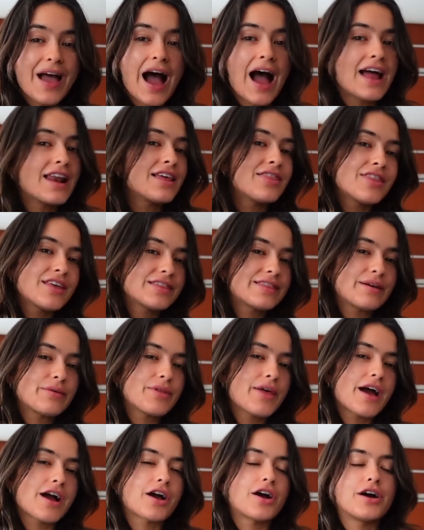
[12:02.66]
I didn't think they were
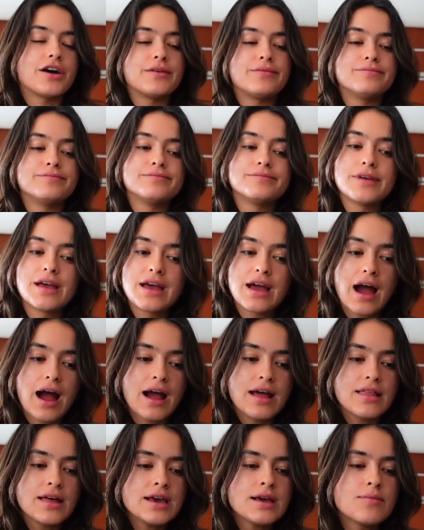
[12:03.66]
that good.
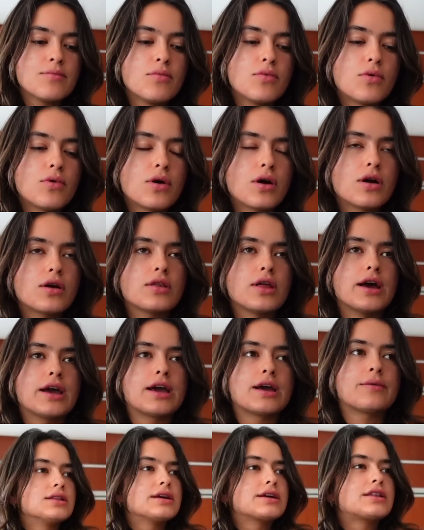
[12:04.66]
I like more
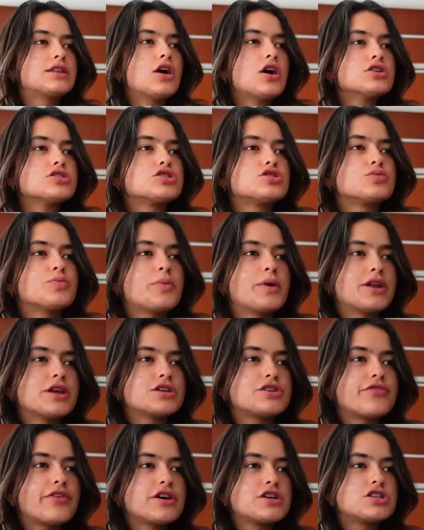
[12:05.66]
like, like not
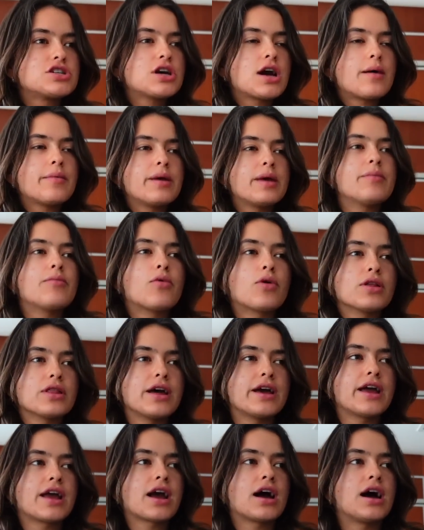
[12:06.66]
Swedish fish gummy, more
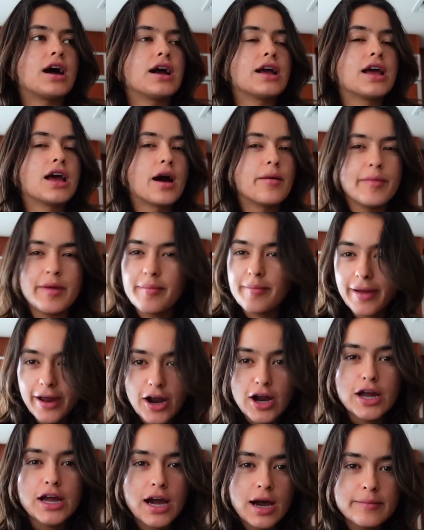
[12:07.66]
like a gummy
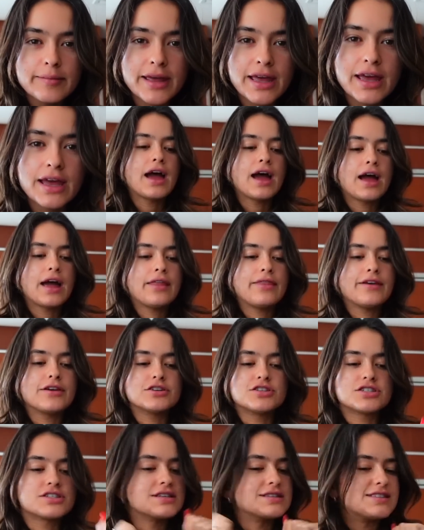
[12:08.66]
bear gummy. And they're
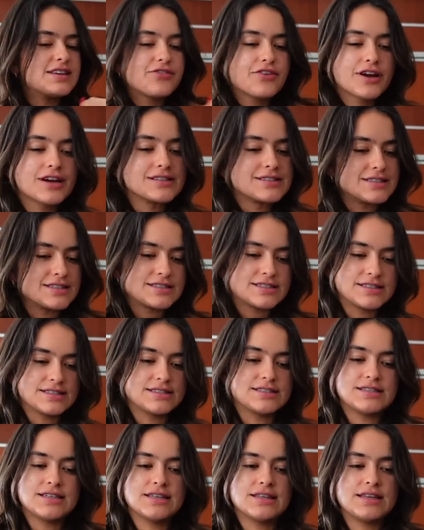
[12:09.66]
just a different
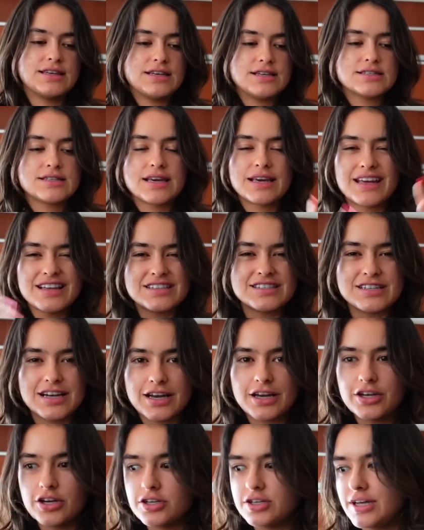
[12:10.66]
consistency. These like get
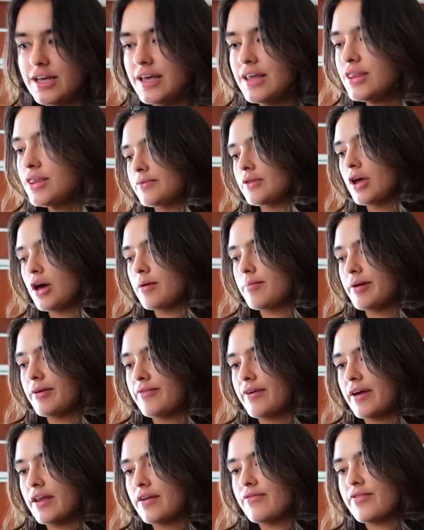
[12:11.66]
stuck in your teeth. Not a big
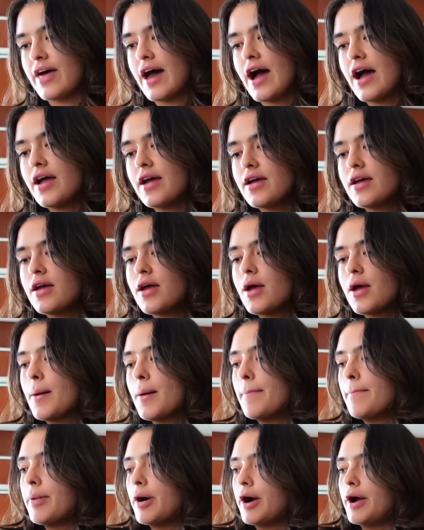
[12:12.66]
fan of that.
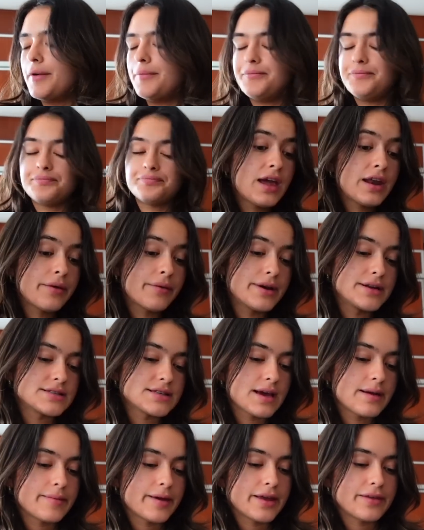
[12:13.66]
But anyways,
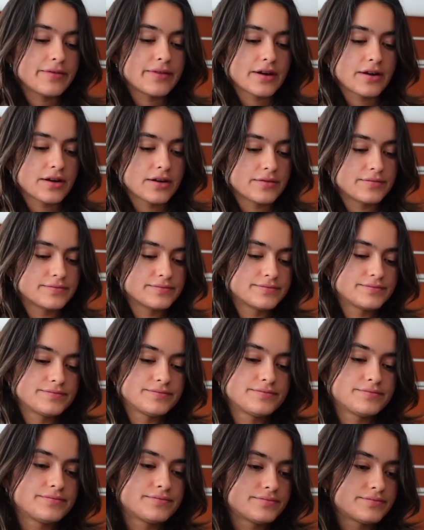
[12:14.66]
I mean, they're,
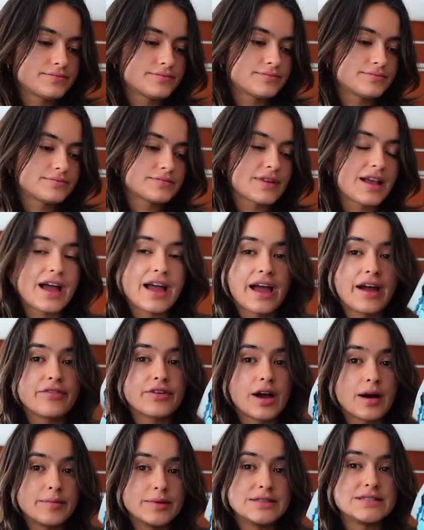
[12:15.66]
I have
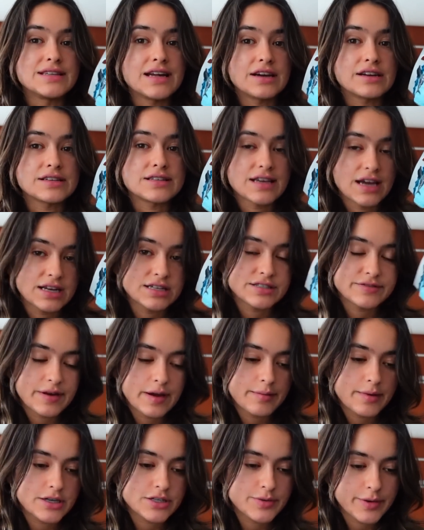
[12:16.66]
gummies now to satisfy
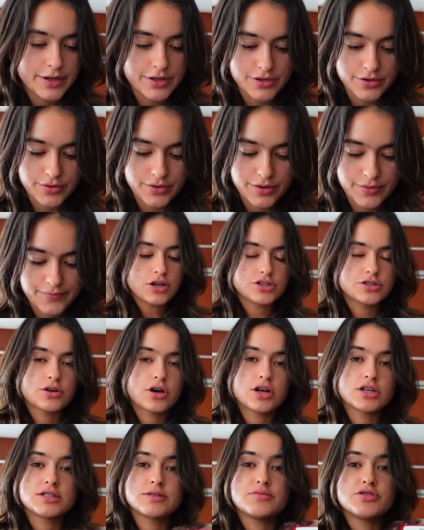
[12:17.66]
my sweet tooth. Also
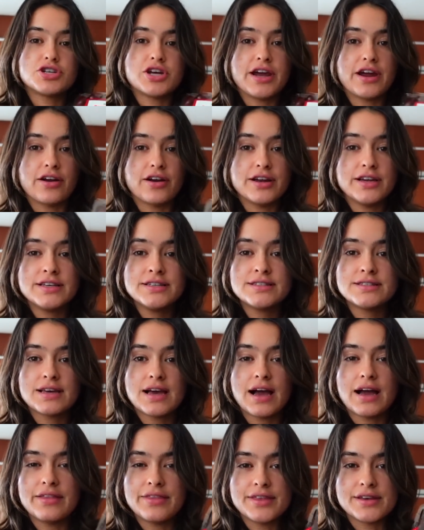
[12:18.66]
got some cherries.
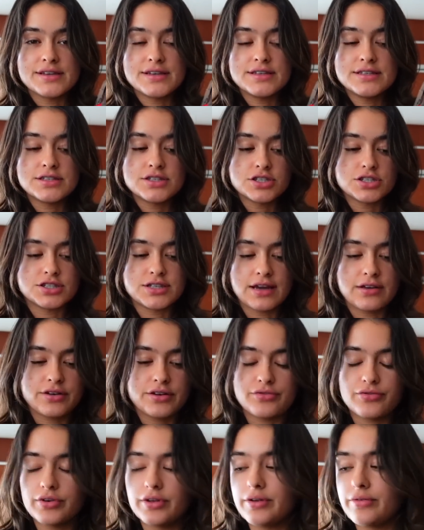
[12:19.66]
These just
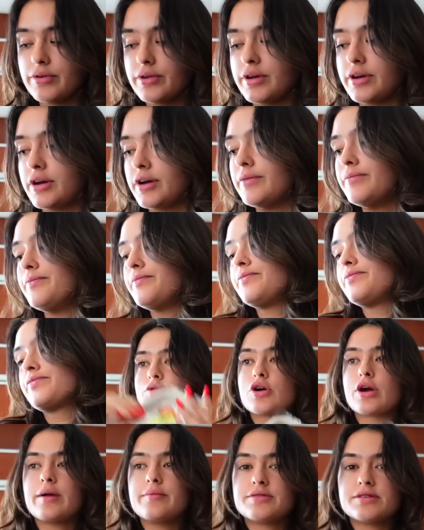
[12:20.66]
sounded really, really good.
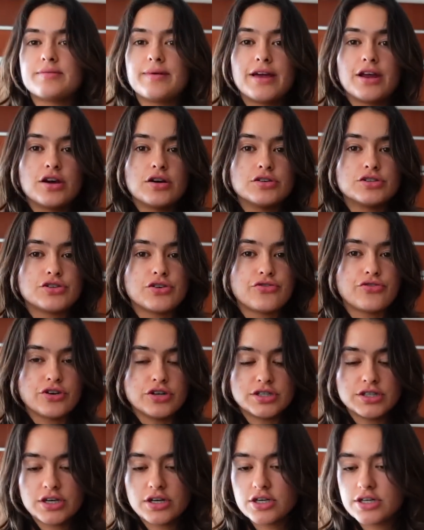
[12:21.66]
Grape tomatoes for
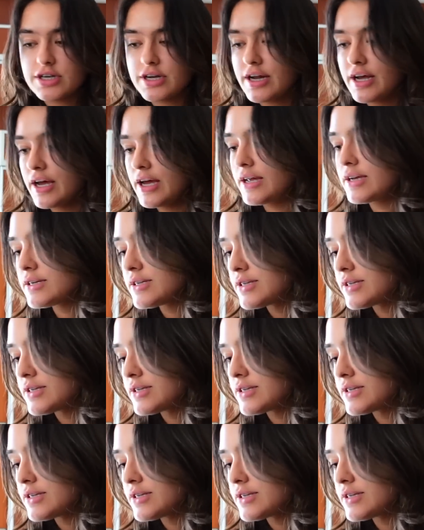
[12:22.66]
dinner tonight.